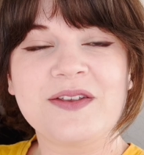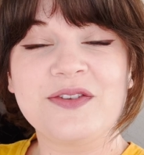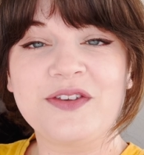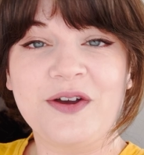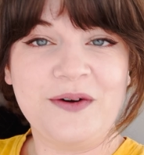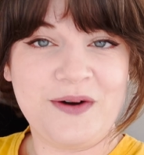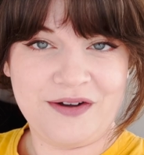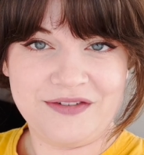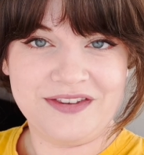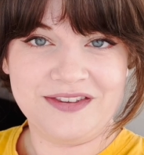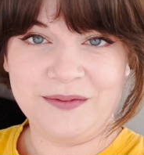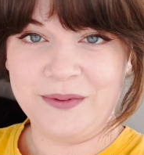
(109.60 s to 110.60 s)
So
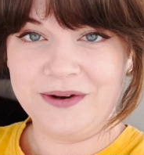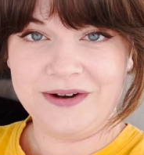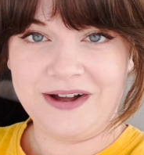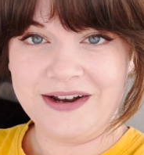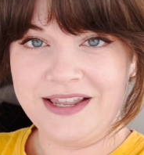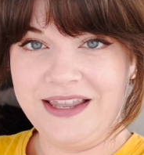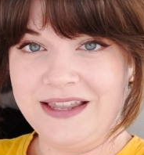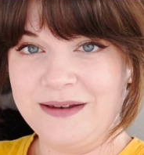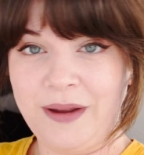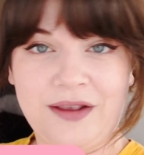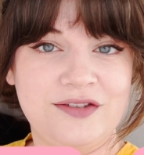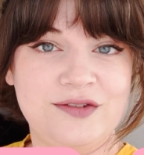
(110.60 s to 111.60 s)
obviously we are not in
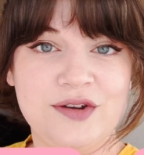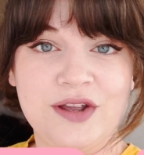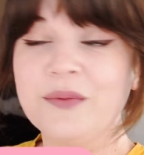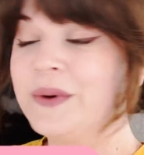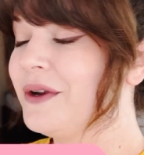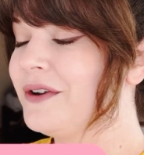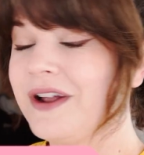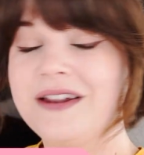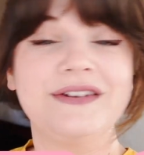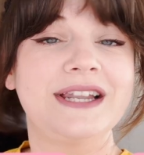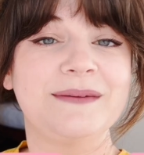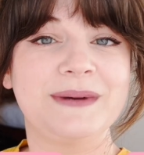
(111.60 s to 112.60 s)
my studio. We are not
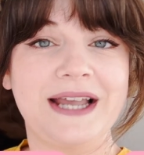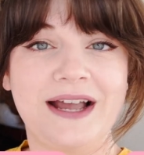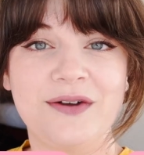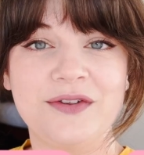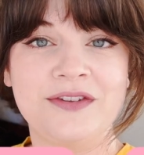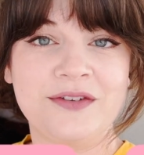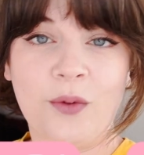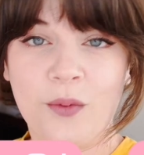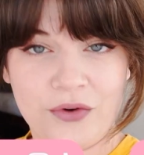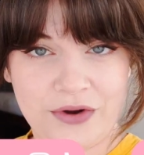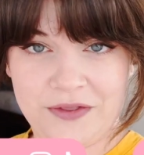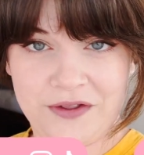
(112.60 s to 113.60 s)
even at my house
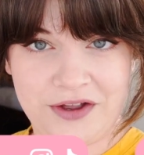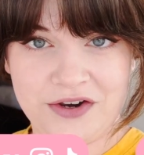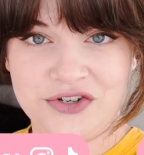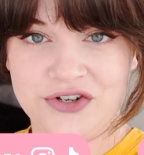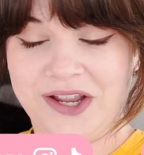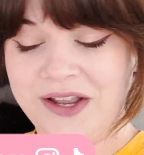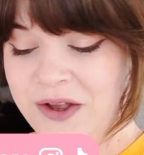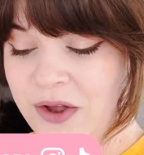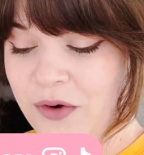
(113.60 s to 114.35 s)
or in the country.